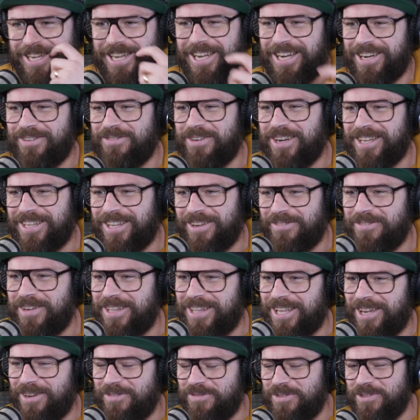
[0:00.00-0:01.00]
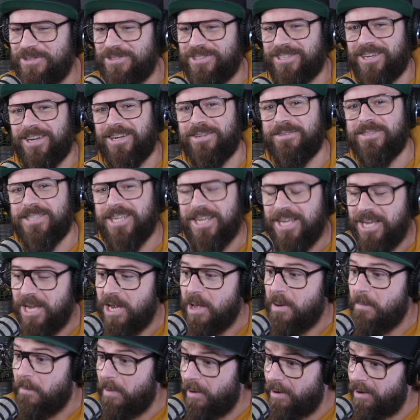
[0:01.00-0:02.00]
I've had that a few times.
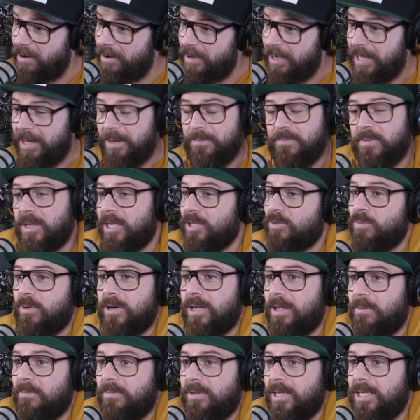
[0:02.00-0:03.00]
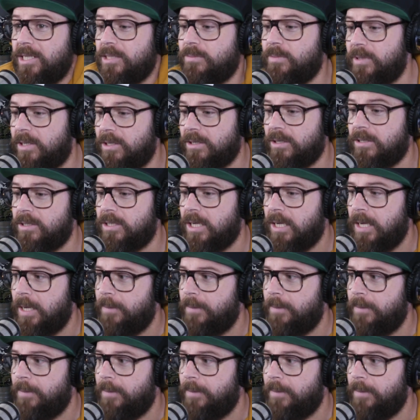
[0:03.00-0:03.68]
But it's one of them things because